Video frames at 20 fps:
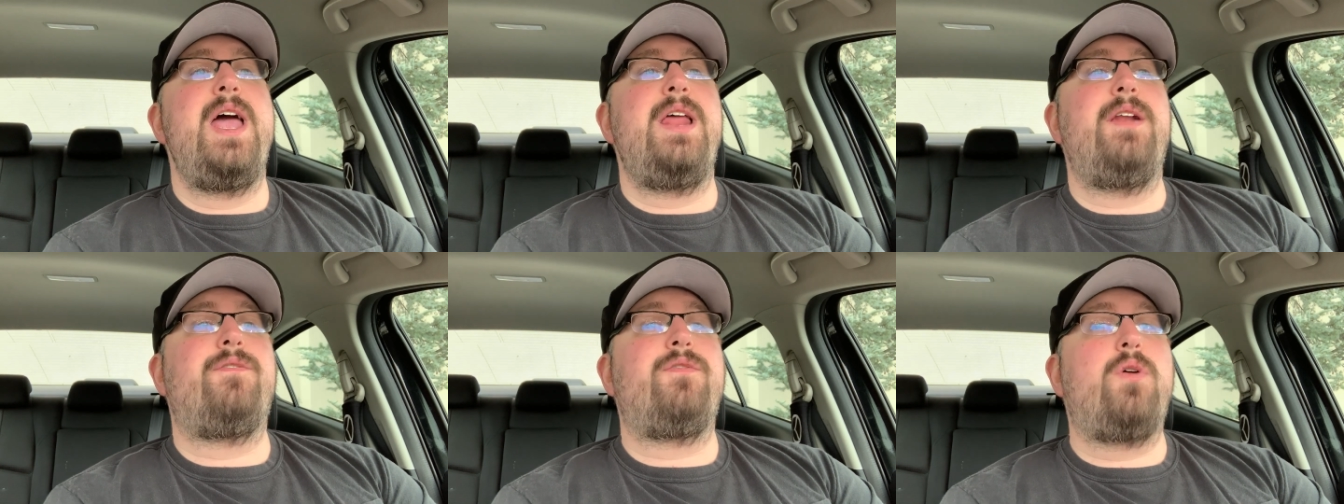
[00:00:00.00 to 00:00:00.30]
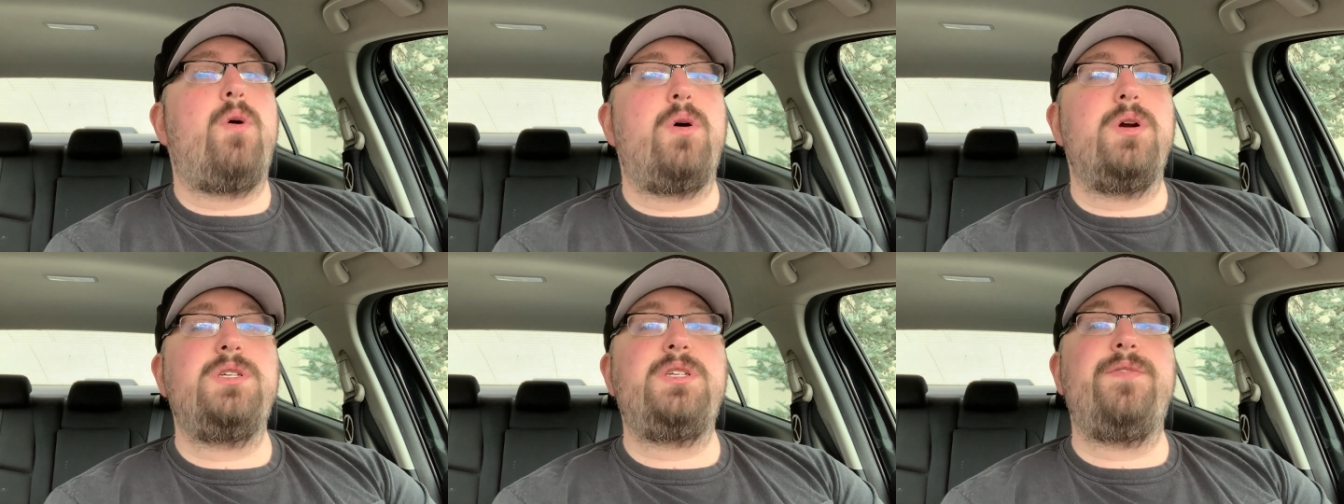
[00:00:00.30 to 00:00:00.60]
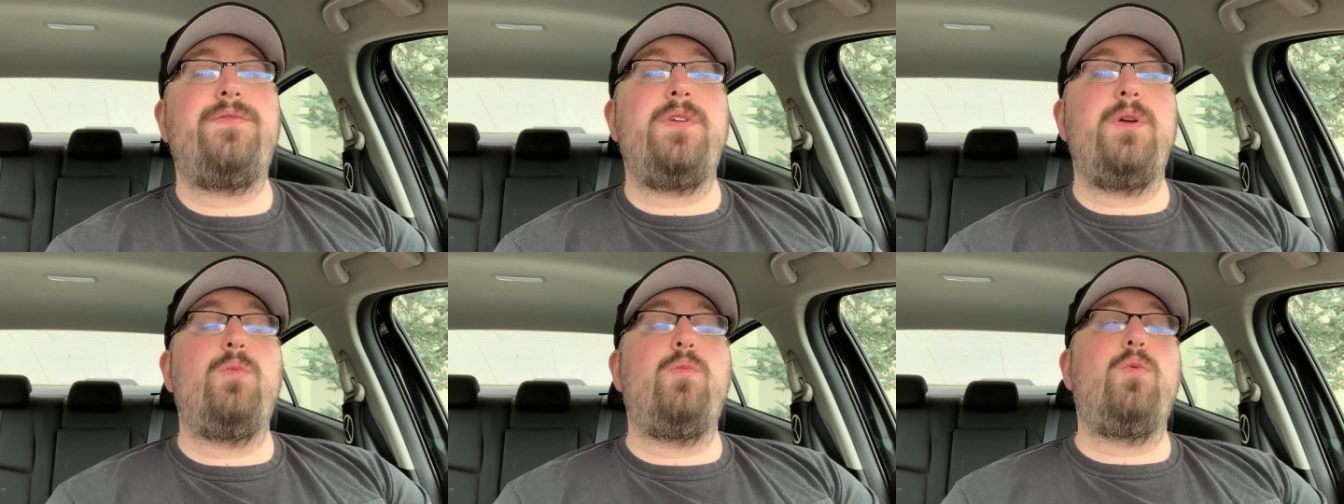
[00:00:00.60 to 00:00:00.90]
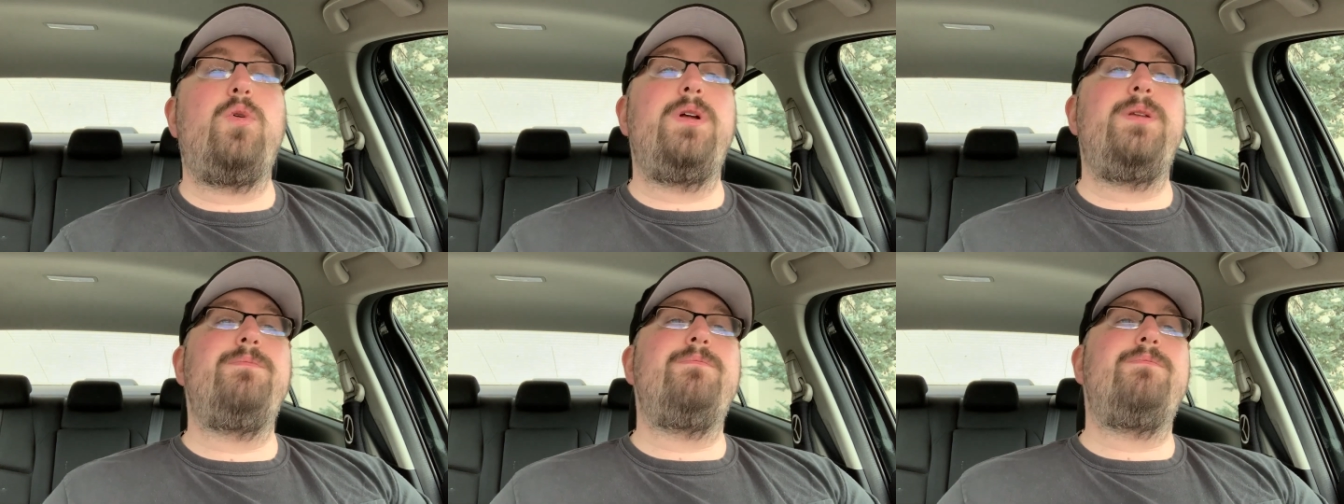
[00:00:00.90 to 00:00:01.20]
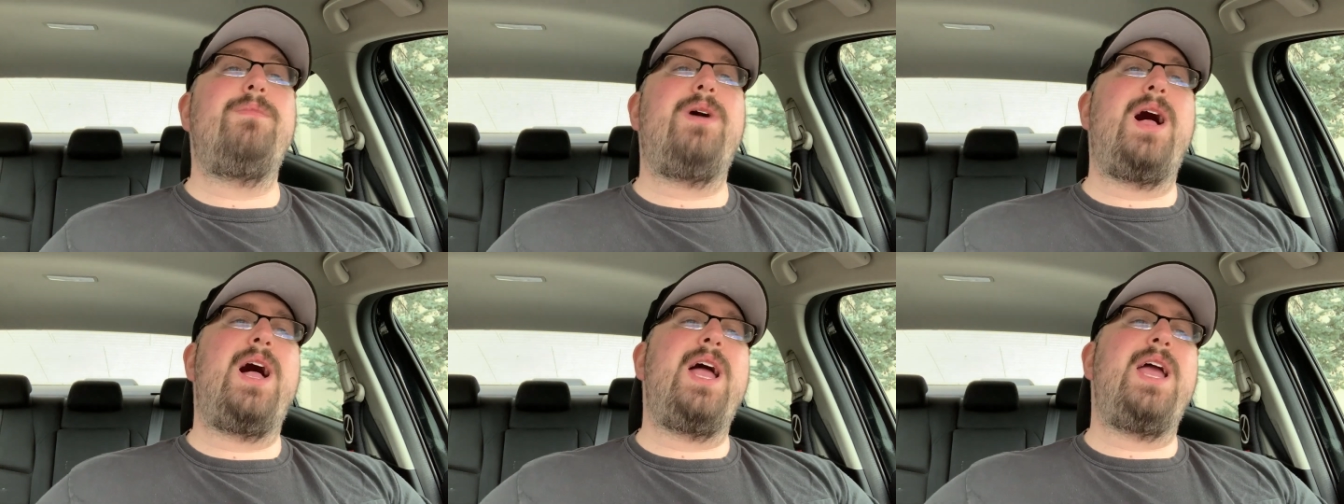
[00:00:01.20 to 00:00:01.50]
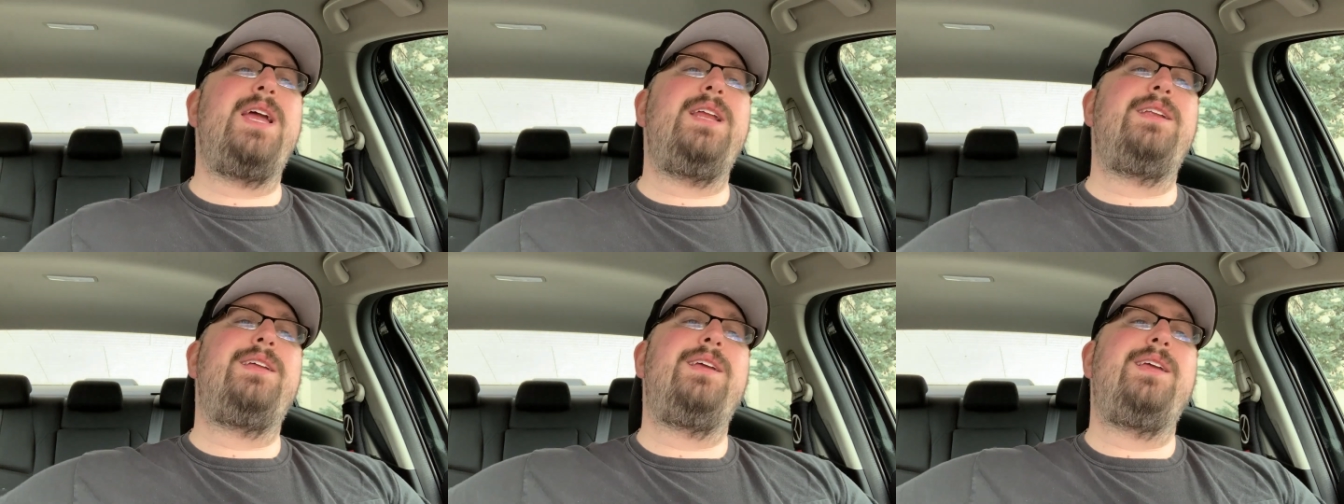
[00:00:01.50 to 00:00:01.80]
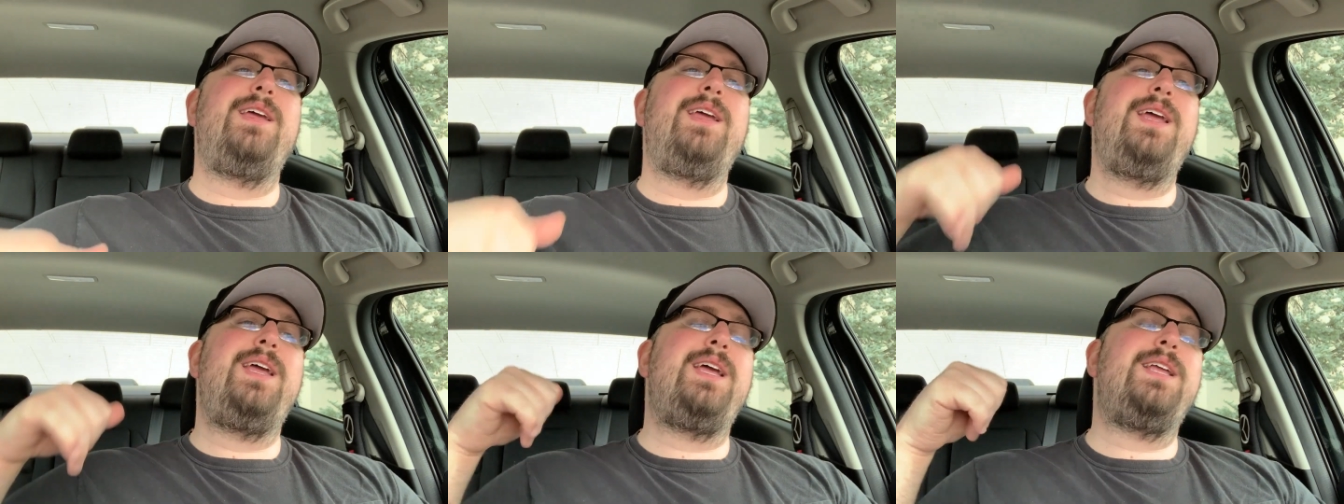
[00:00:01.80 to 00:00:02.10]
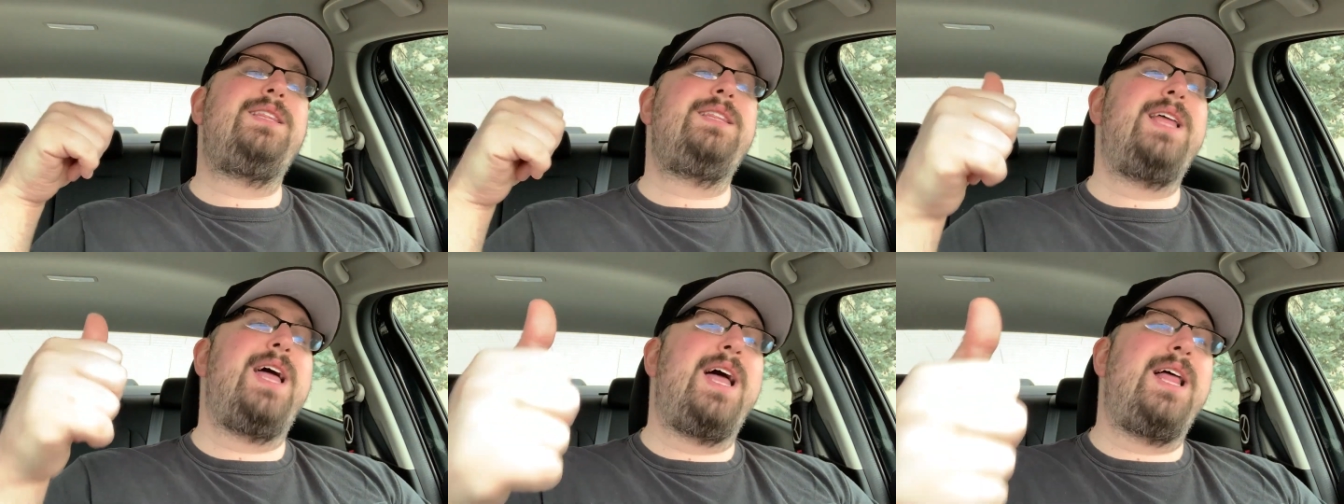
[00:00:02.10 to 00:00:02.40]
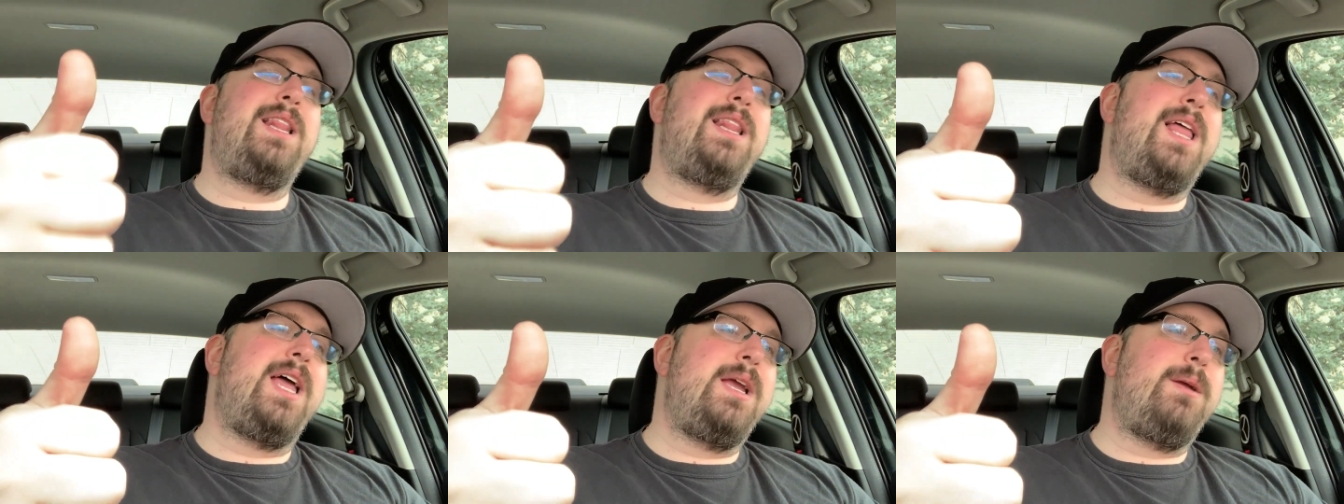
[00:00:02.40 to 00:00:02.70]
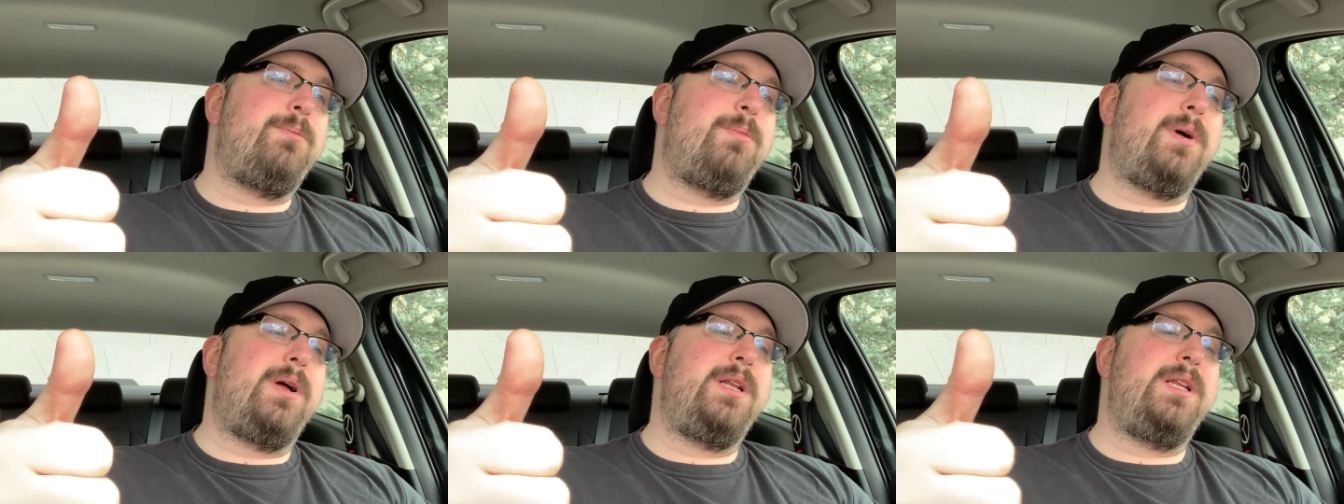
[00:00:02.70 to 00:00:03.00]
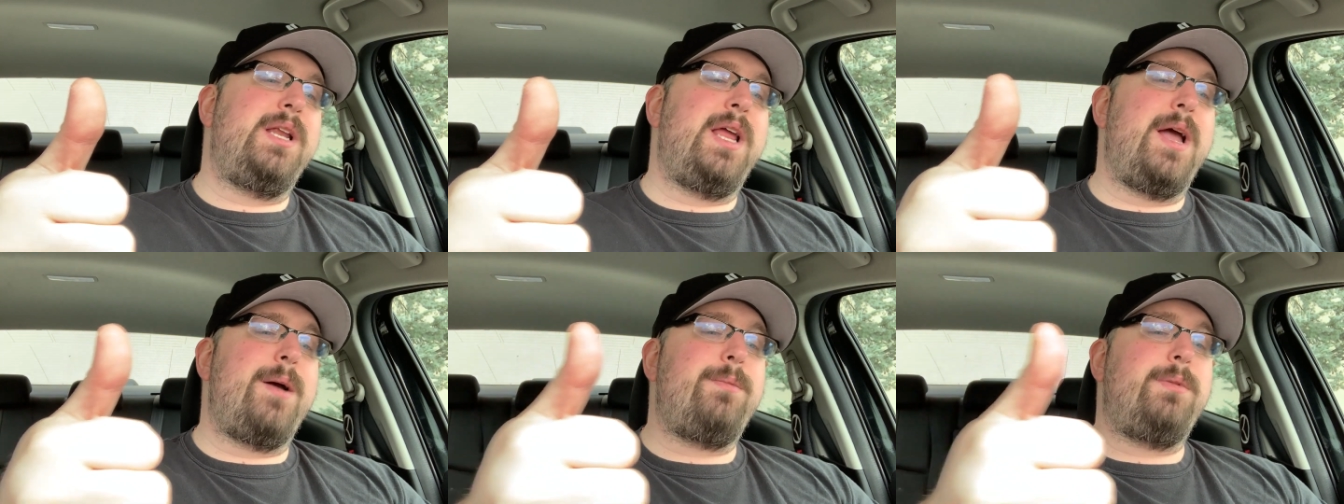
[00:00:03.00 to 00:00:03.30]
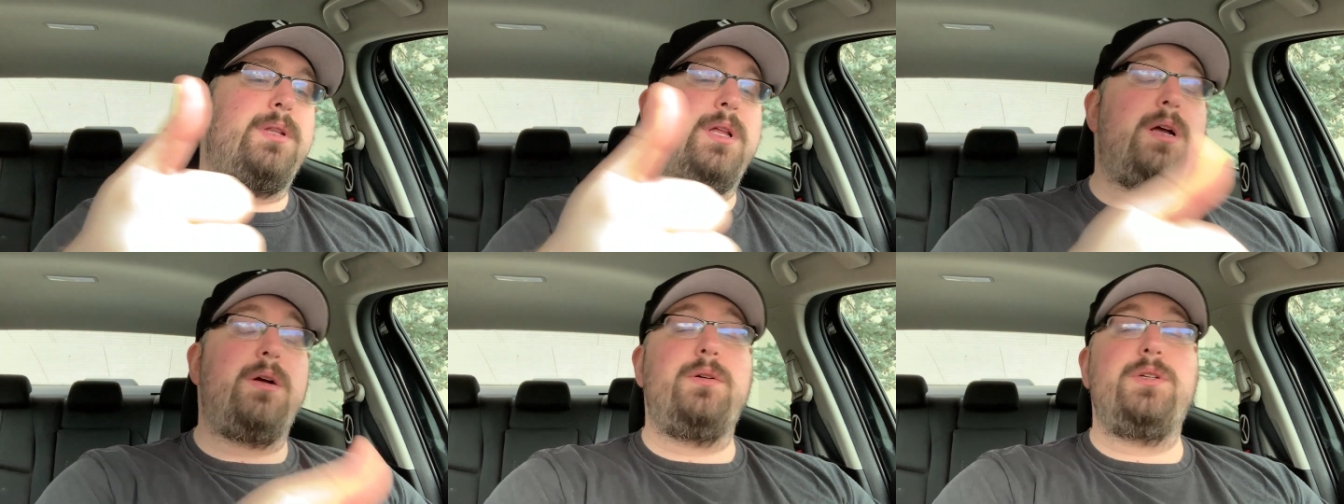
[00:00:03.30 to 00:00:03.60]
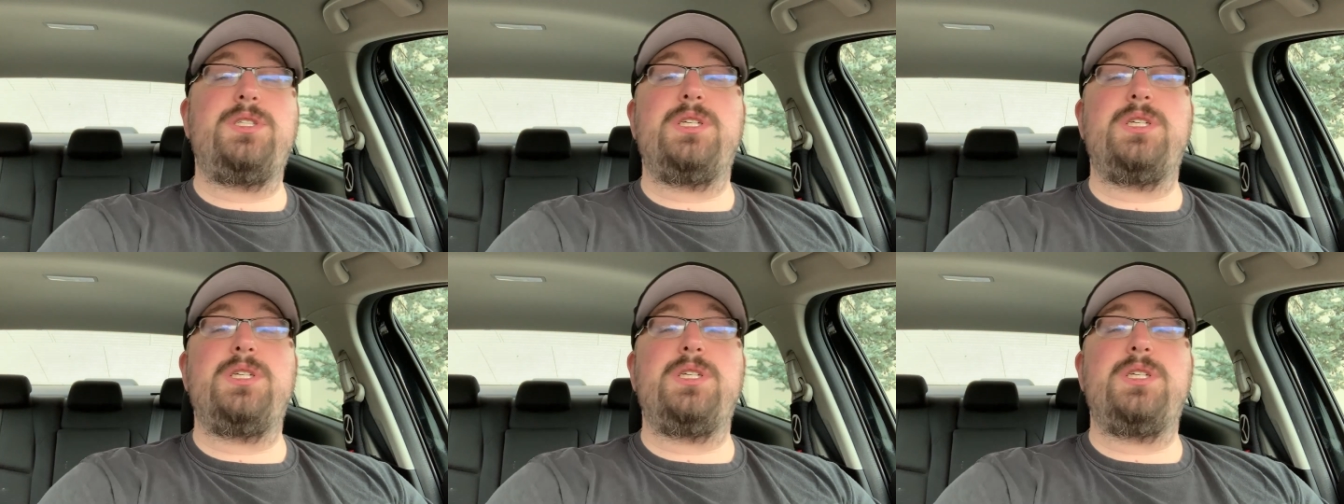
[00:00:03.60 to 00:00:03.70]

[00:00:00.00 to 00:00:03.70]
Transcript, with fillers: And of course, if you wouldn't mind, hit that like button down below.